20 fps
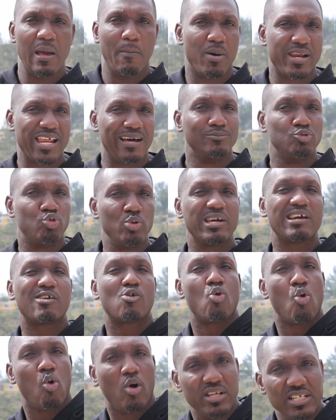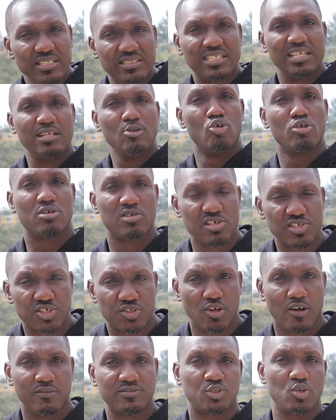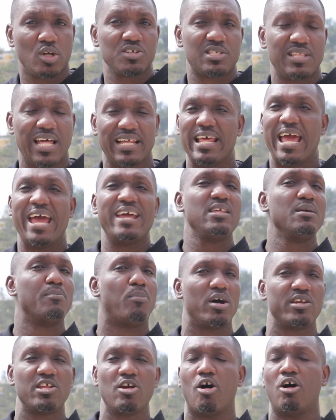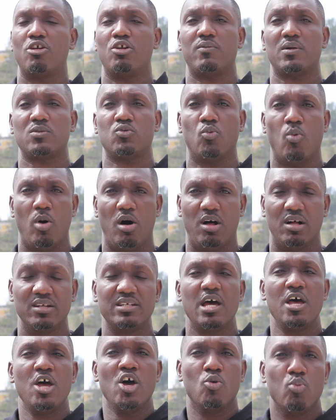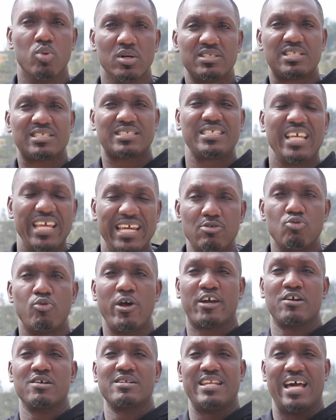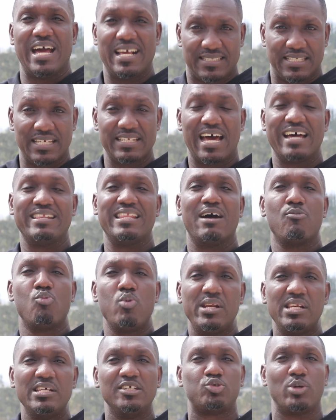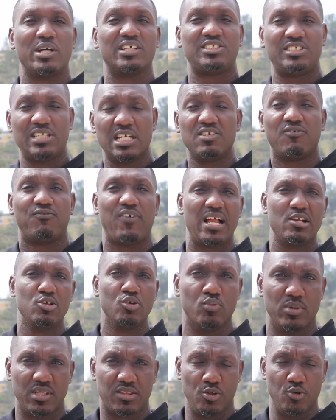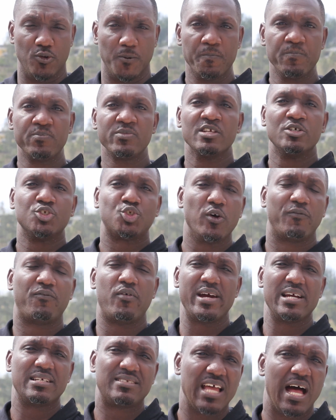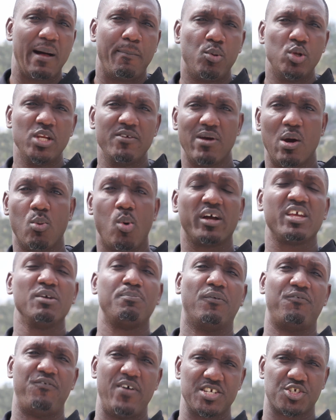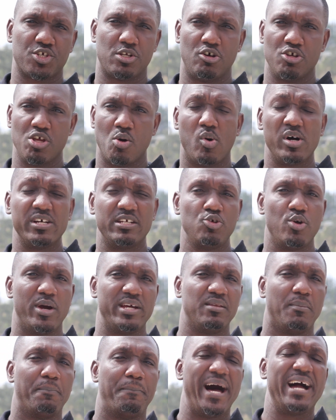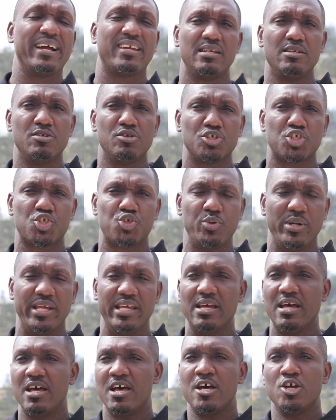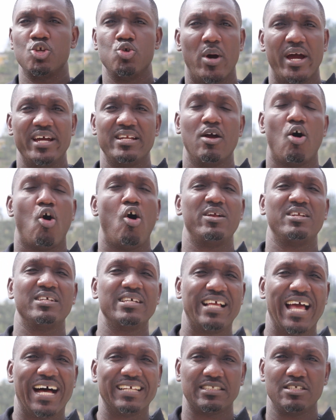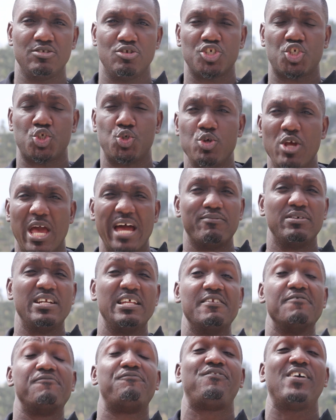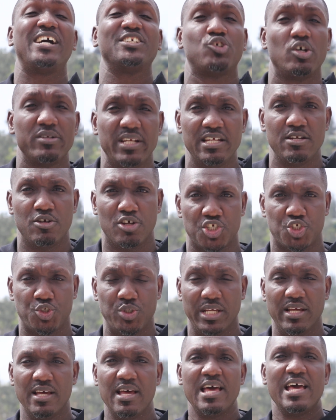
but I'm doing quality local stuff such that anybody all over the world would see it, recognize it, and they're willing to exchange value with you. So for example, if you're a working professional, you're in the banking industry, you are in the oil and gas industry, you're even in the fashion industry,